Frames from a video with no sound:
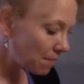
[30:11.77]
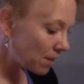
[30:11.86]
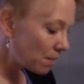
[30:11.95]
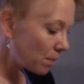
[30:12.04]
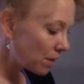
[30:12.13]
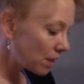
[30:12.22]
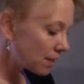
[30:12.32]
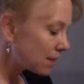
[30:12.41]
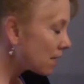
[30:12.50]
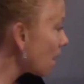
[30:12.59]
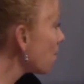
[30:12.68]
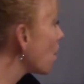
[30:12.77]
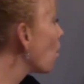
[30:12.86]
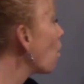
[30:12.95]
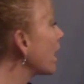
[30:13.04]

I'm going to put some